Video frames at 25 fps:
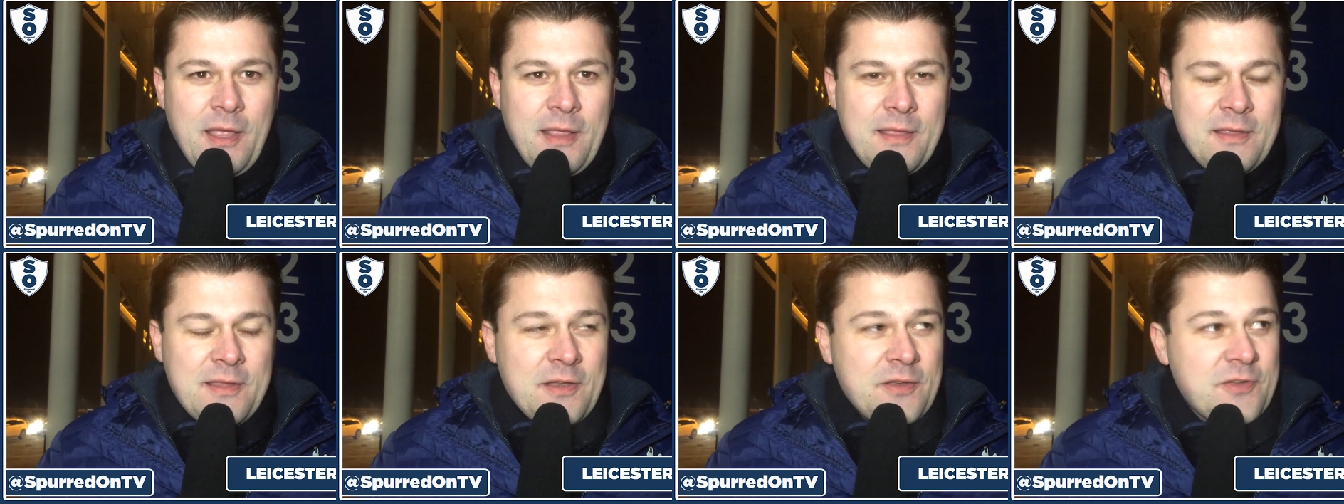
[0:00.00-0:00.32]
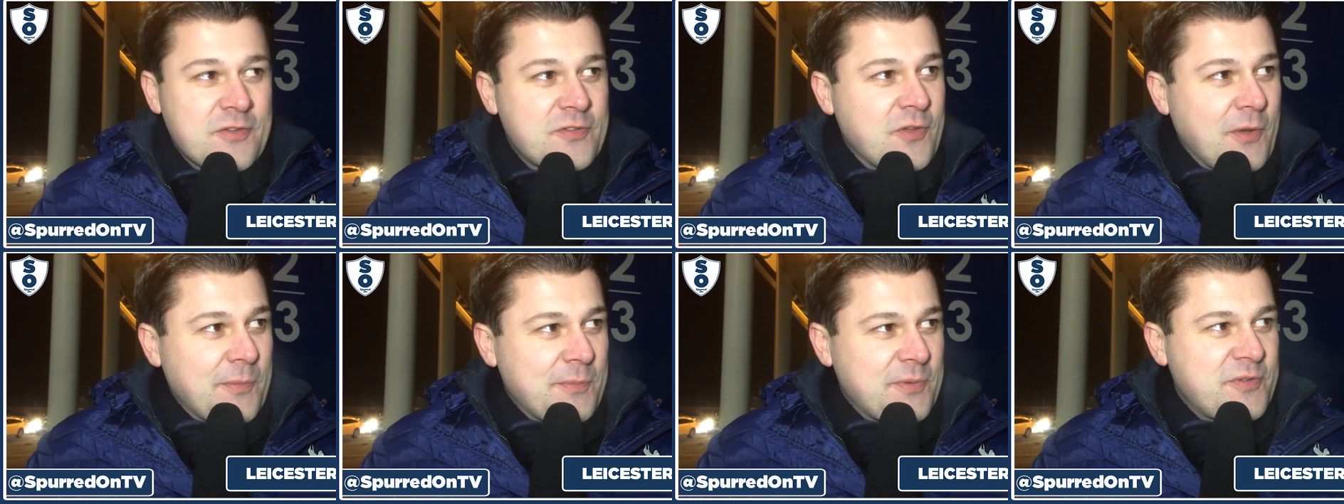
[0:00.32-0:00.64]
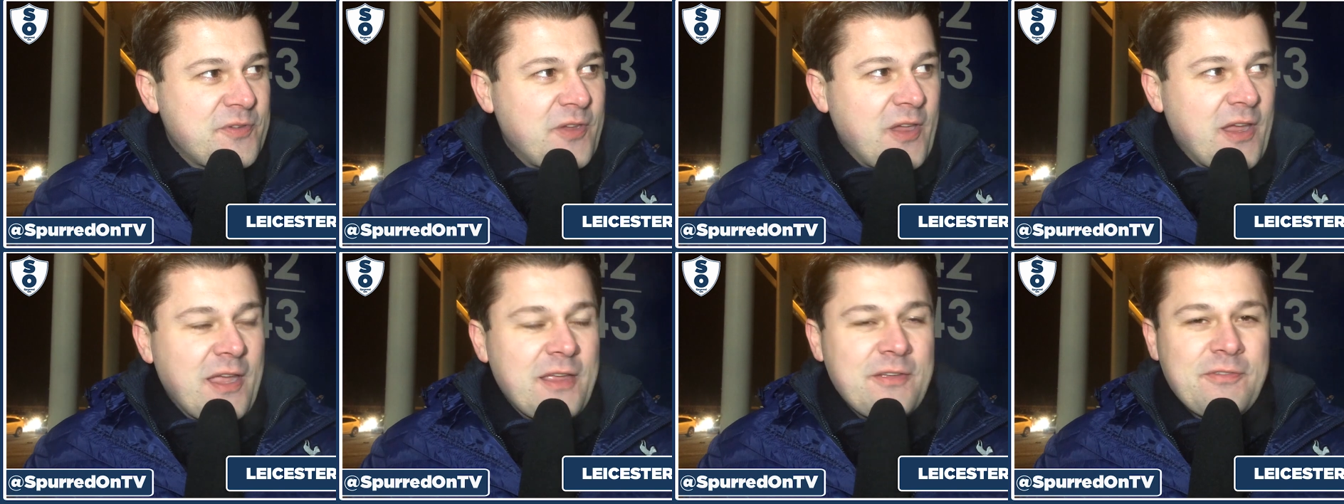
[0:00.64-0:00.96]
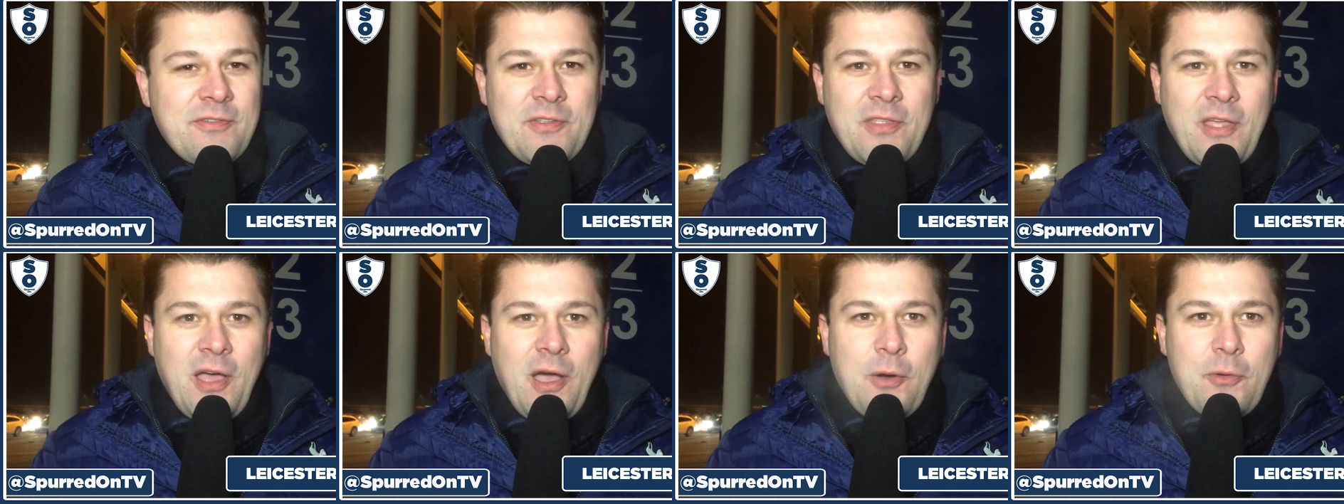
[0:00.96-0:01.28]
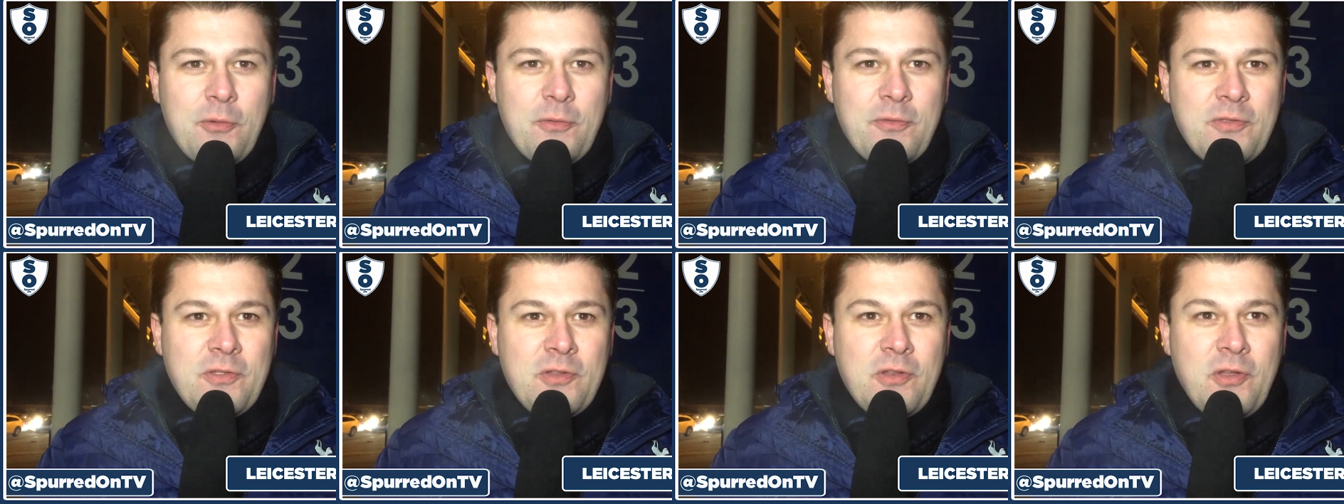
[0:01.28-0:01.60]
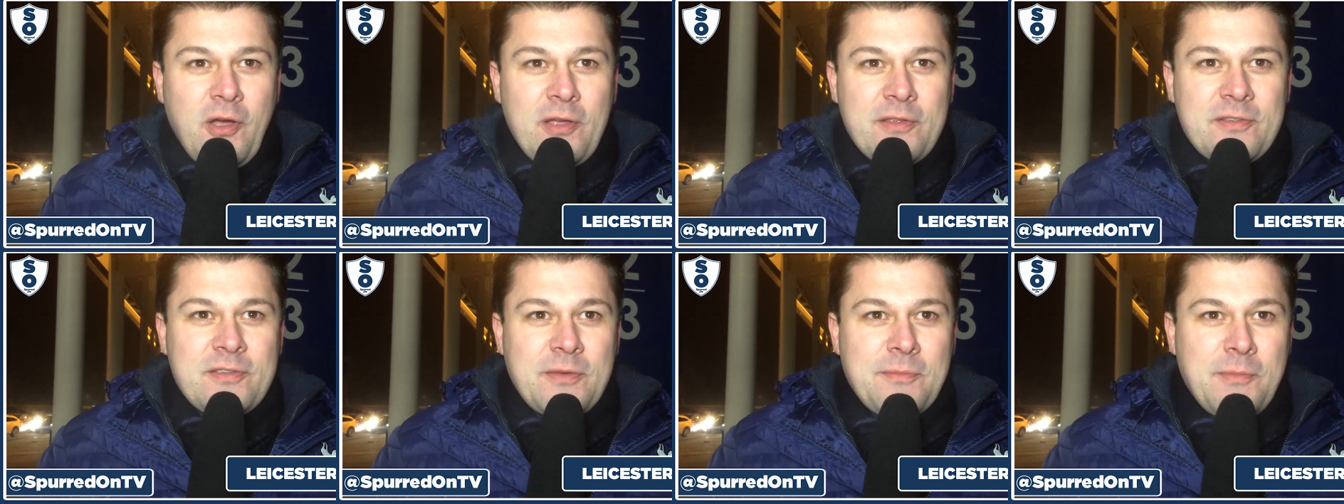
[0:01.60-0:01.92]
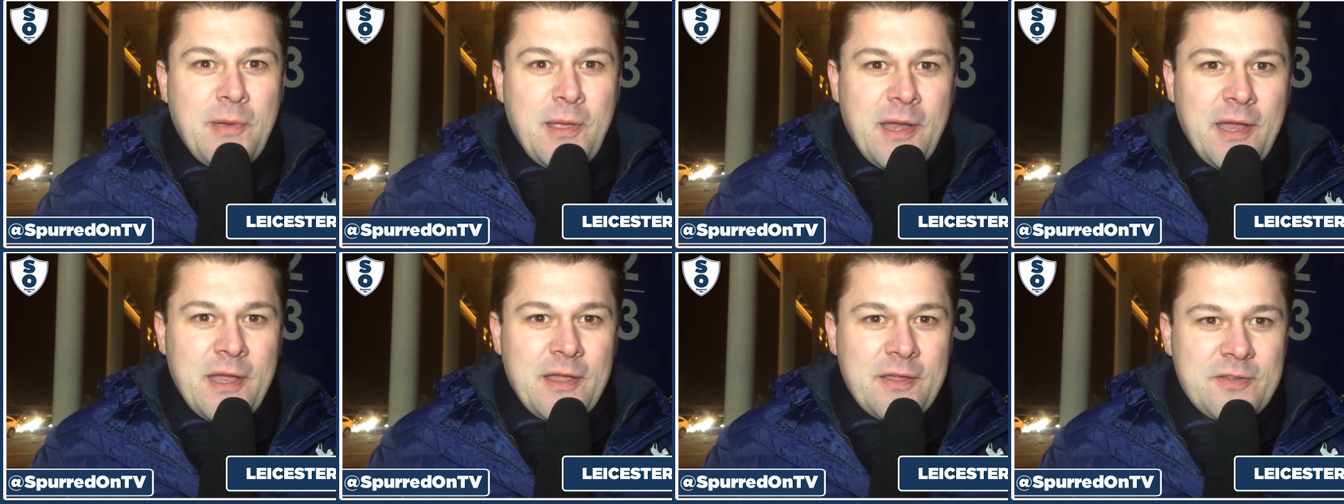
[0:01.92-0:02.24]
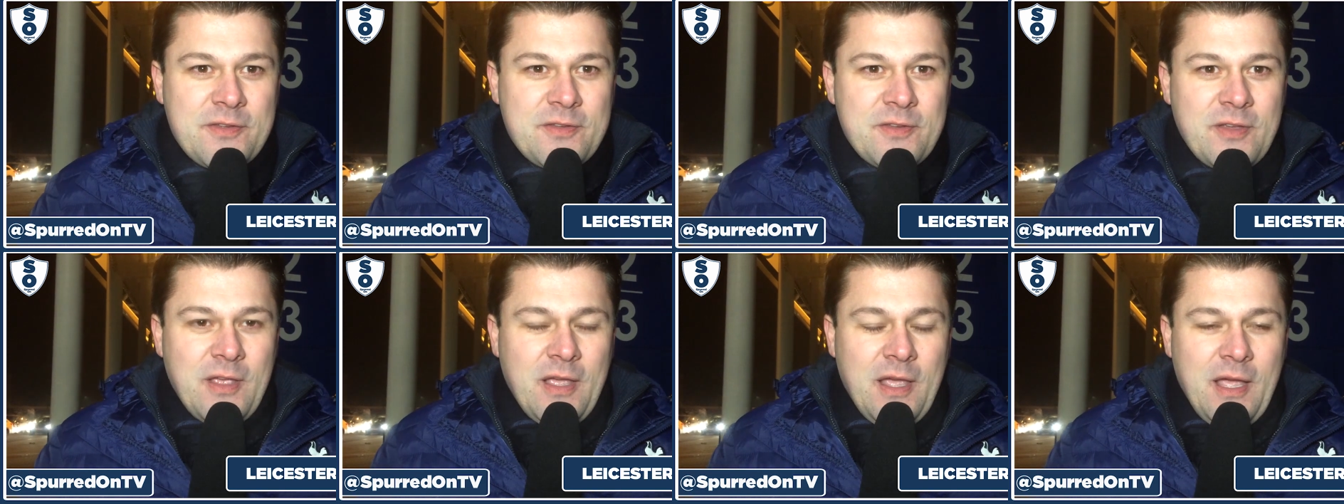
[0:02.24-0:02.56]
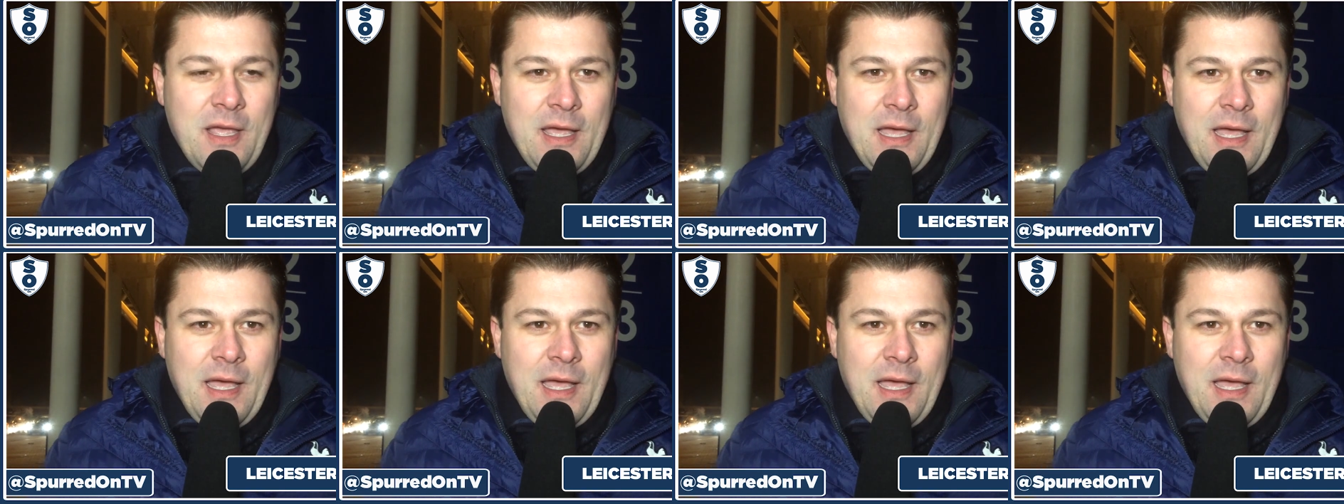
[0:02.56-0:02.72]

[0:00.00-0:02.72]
They didn't stop singing for the whole of the 90 minutes